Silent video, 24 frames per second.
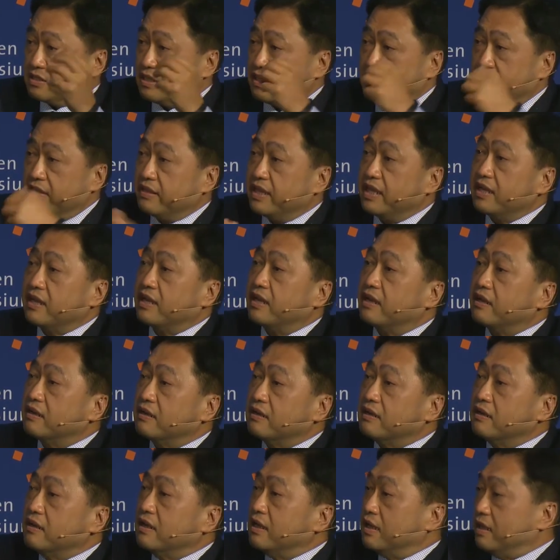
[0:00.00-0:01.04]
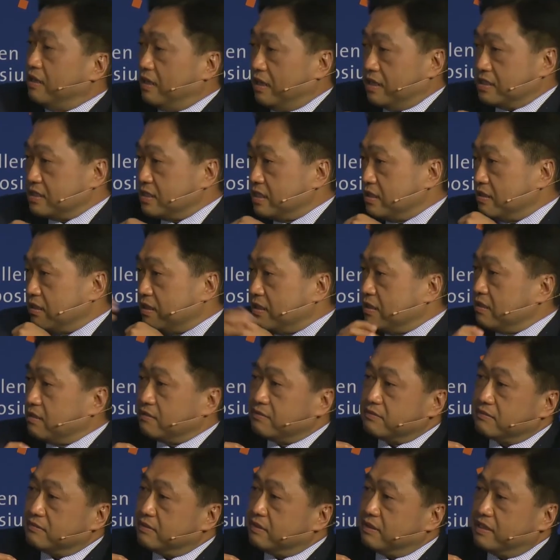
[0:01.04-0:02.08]
And I think, as
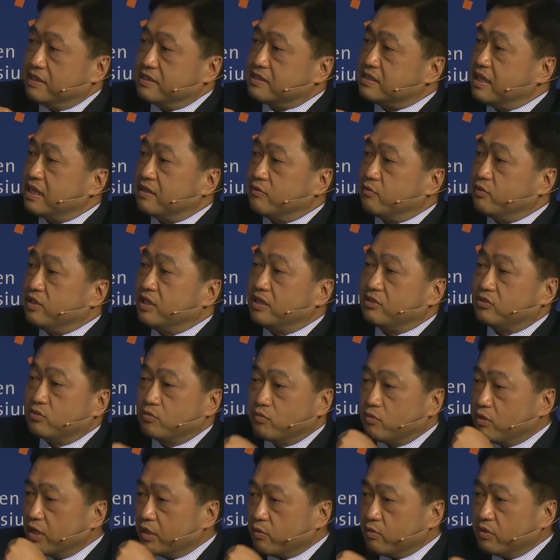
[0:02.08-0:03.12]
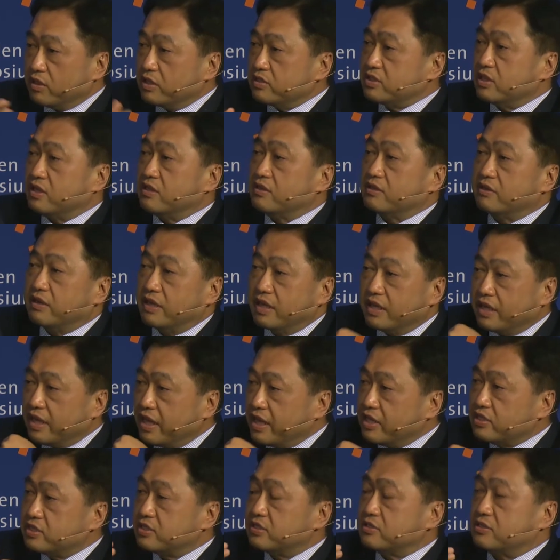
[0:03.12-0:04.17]
he said, we need to work with each other,
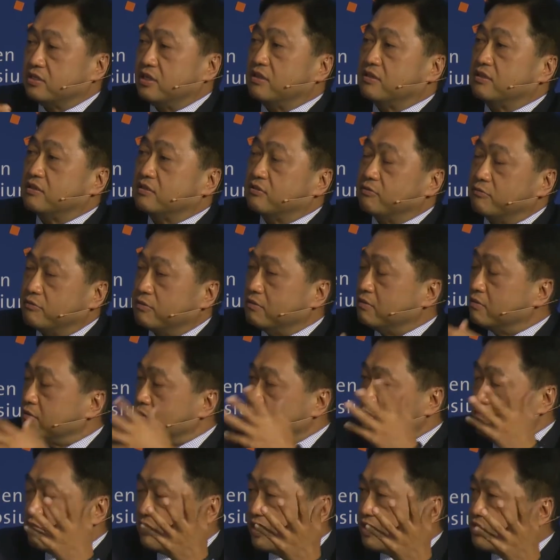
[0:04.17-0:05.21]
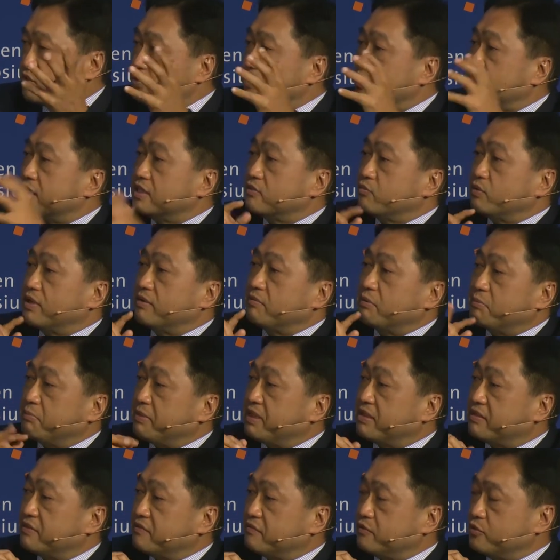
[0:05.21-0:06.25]
engage each other to make sure that we have a
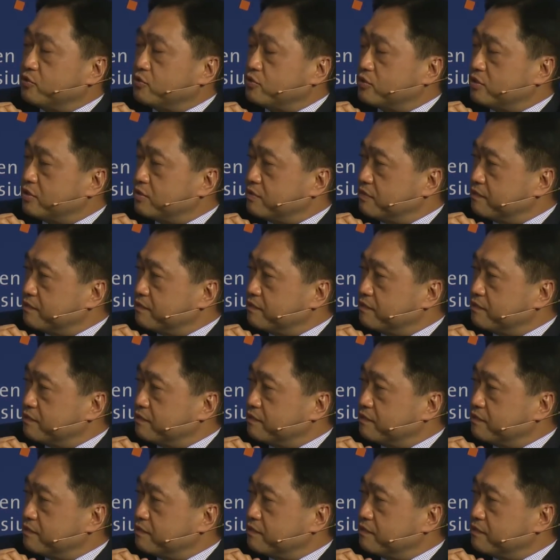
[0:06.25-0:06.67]
better future.